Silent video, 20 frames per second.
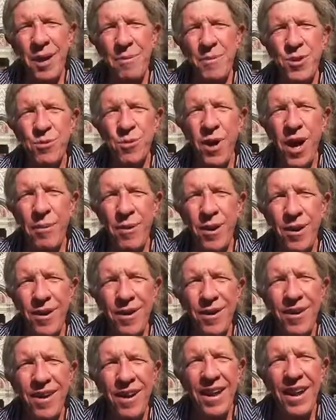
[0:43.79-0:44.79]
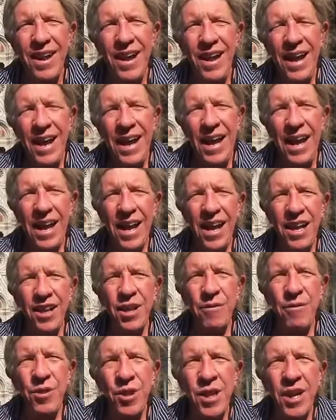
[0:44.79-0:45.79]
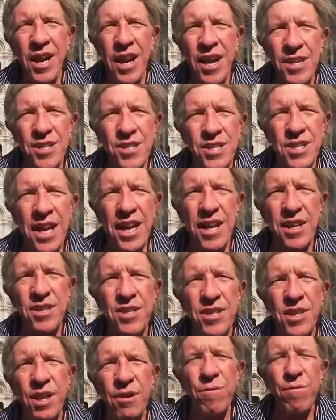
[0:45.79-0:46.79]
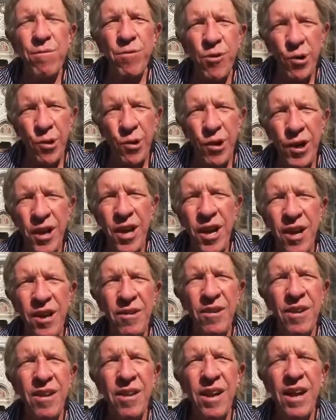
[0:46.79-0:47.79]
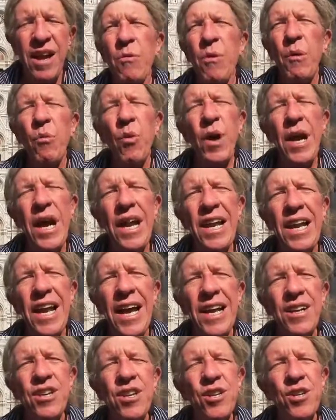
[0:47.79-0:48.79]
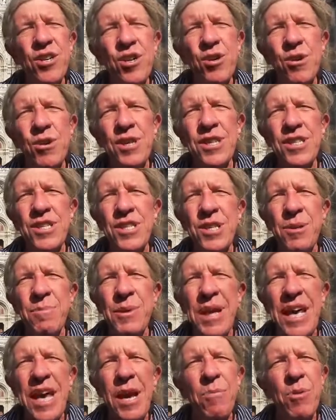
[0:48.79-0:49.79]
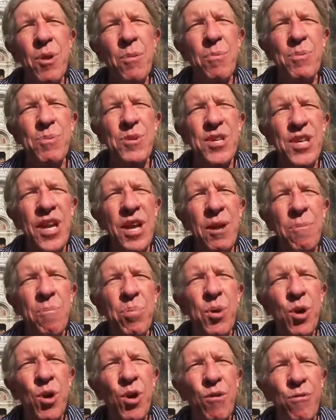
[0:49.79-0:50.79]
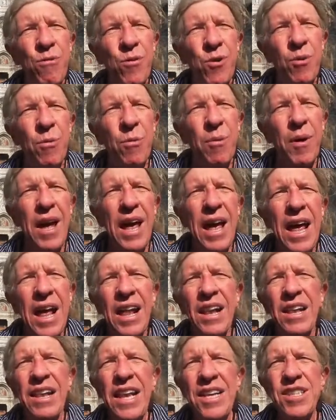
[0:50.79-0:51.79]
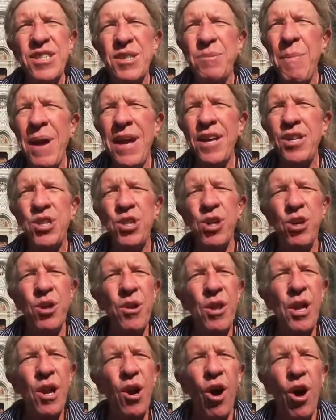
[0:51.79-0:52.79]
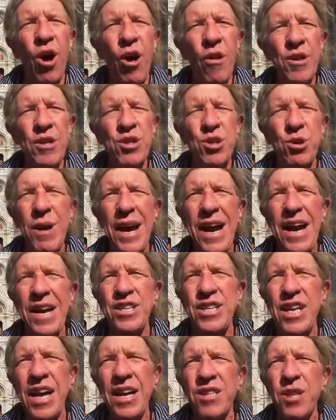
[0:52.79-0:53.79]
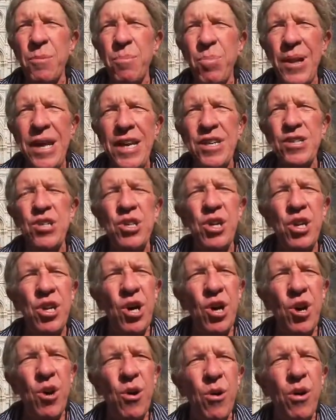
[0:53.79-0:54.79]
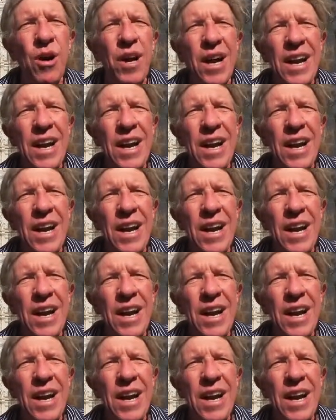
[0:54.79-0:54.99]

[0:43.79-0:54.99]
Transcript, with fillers: name is Robert, and I live in the United States, in Florida. What I'd like to do is to keep the city beautiful. Let's make sure that all the trash has a place to go.